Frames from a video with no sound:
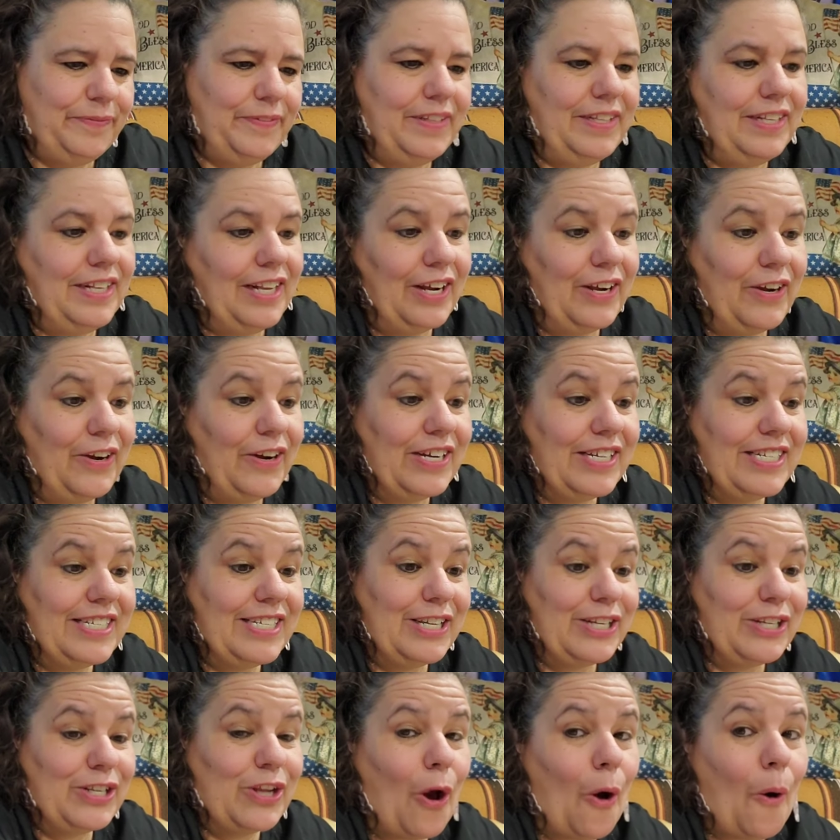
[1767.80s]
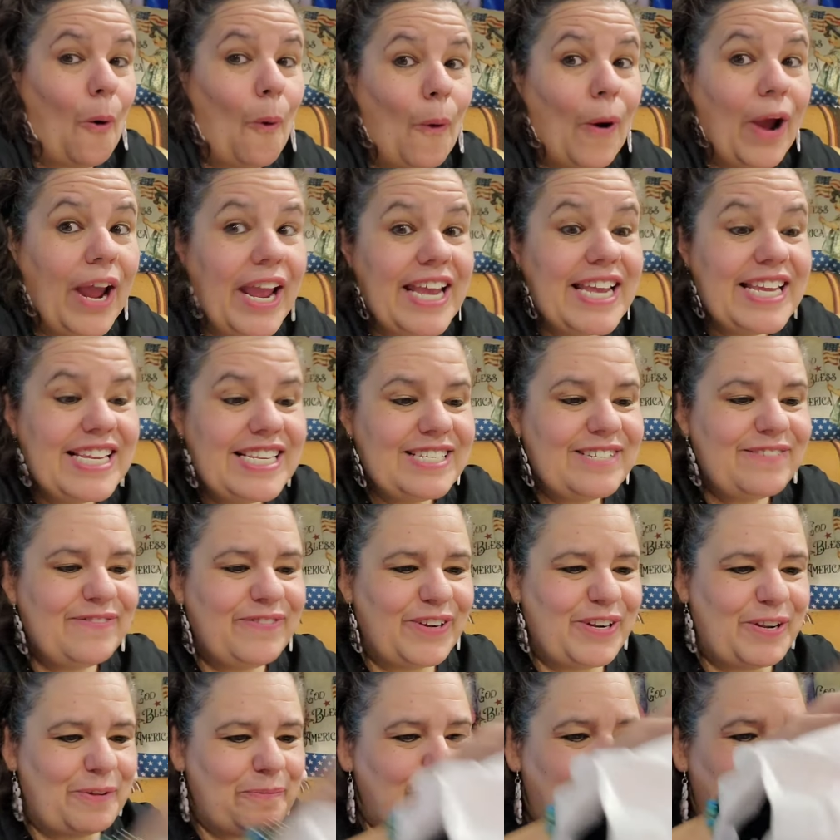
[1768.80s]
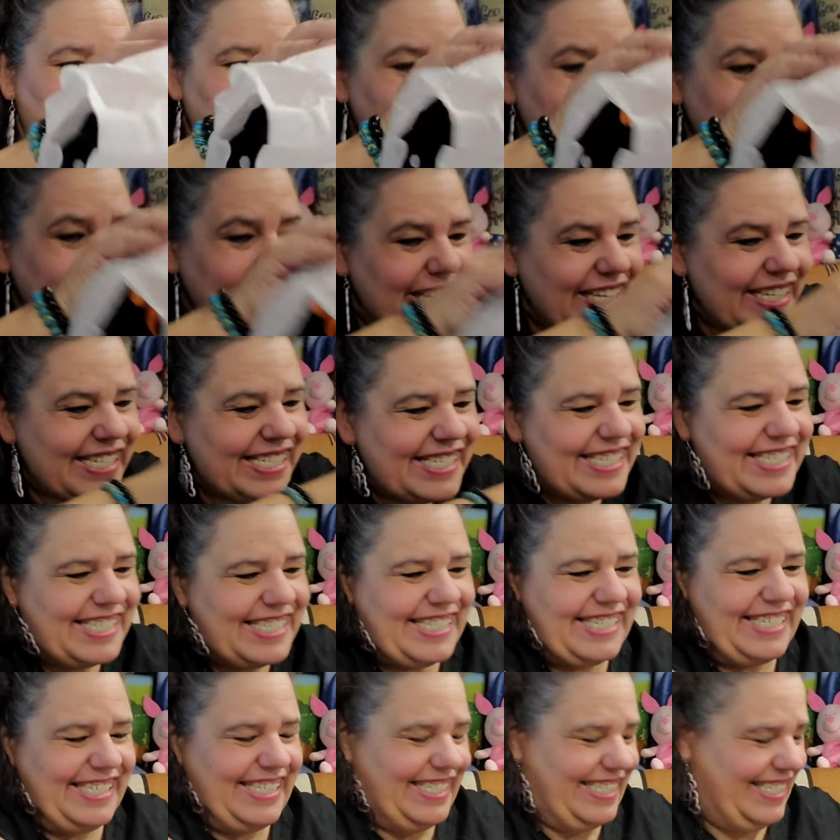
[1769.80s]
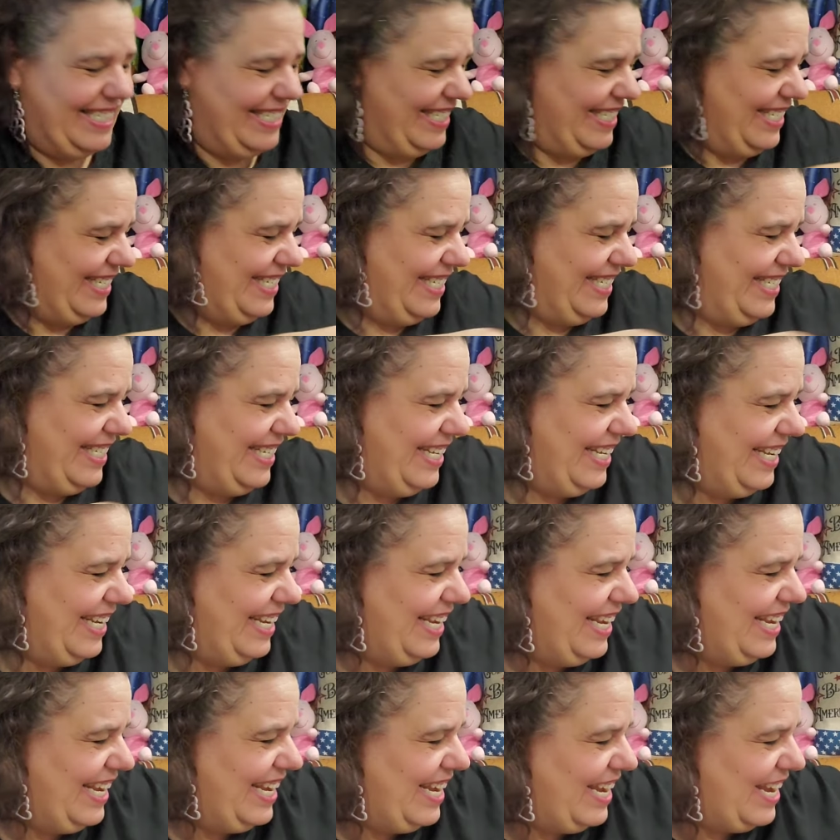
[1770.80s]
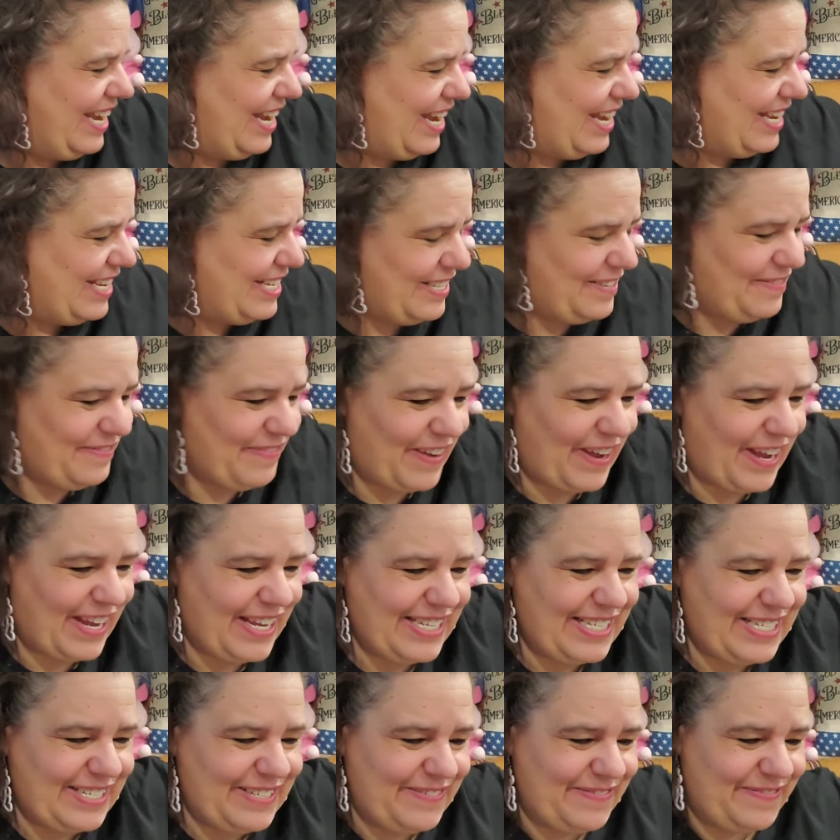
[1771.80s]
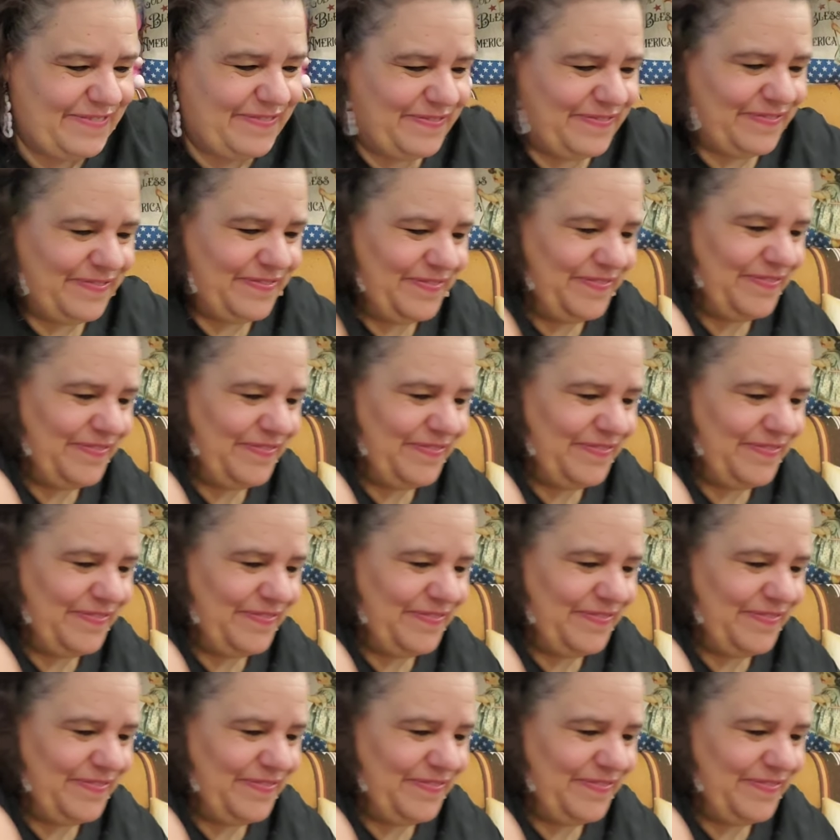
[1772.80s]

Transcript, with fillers: And I got the toys for the puppies. Awesome, awesome.